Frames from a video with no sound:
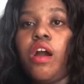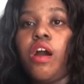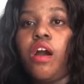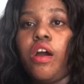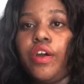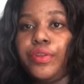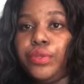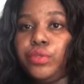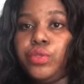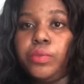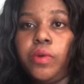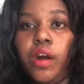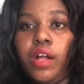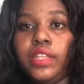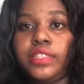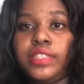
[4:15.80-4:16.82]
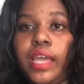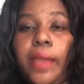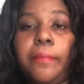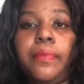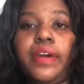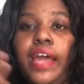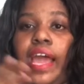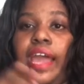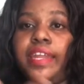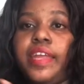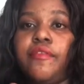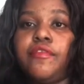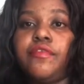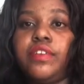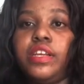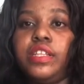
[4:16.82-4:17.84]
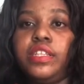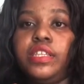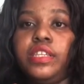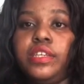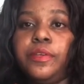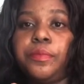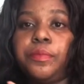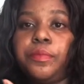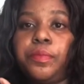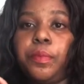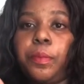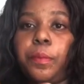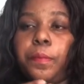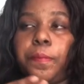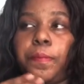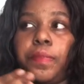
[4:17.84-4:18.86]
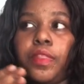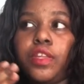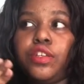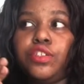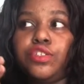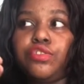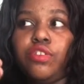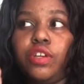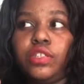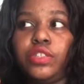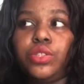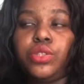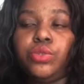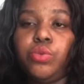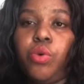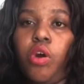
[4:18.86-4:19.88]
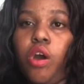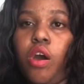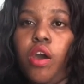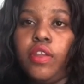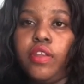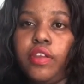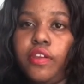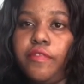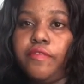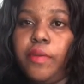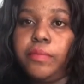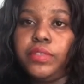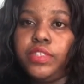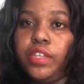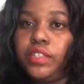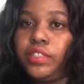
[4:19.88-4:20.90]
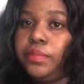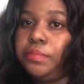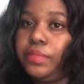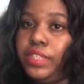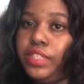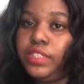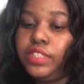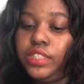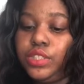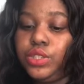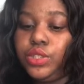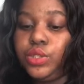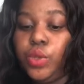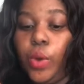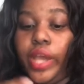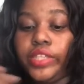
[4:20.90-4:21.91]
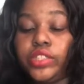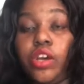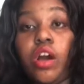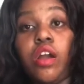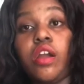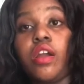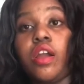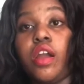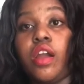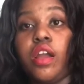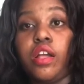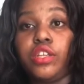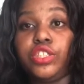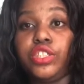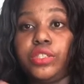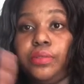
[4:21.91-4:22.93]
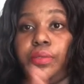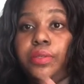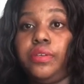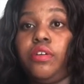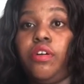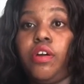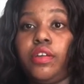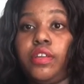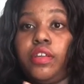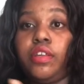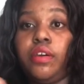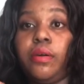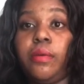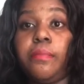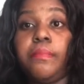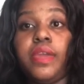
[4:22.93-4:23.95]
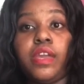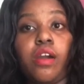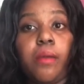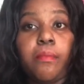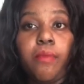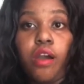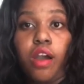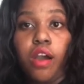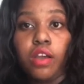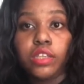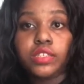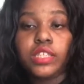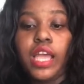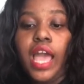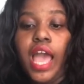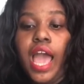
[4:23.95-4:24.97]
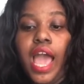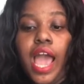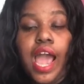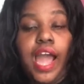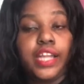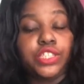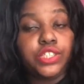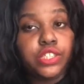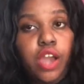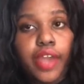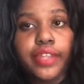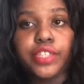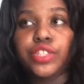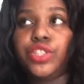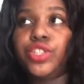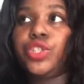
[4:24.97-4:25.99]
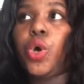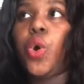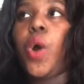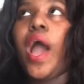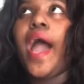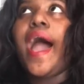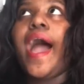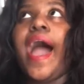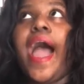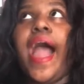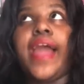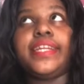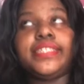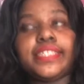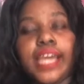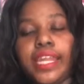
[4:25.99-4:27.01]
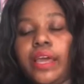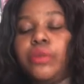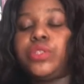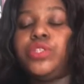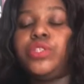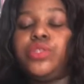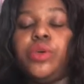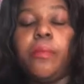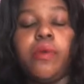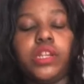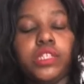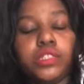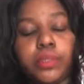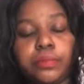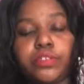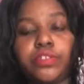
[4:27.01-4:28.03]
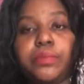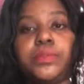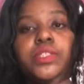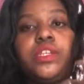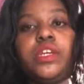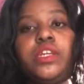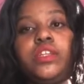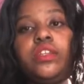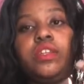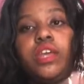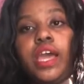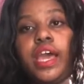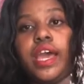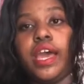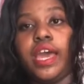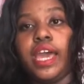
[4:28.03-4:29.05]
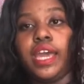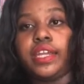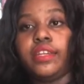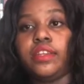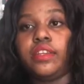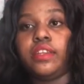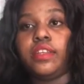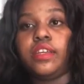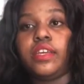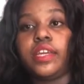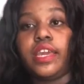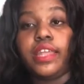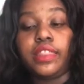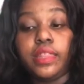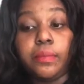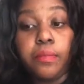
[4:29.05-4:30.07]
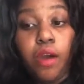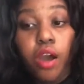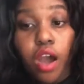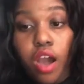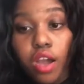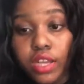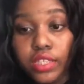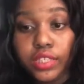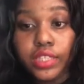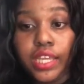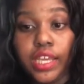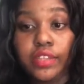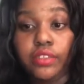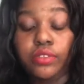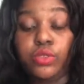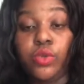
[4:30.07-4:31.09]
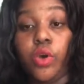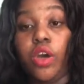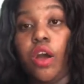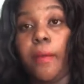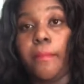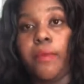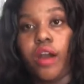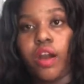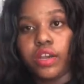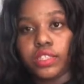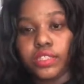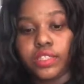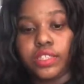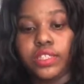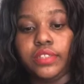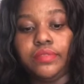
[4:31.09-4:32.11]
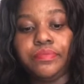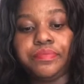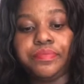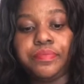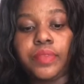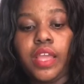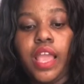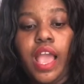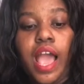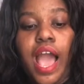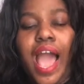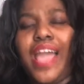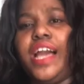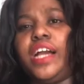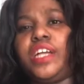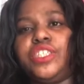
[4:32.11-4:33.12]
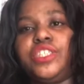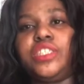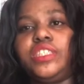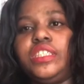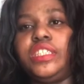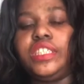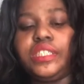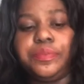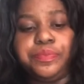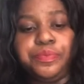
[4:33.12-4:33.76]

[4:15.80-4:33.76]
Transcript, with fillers: on YouTube all the time, but I never really trust to order from certain places. So I saw a girl, she ordered a makeup box and she got it. So I decided I was going to do a monthly subscription and get the box and do an unboxing. I actually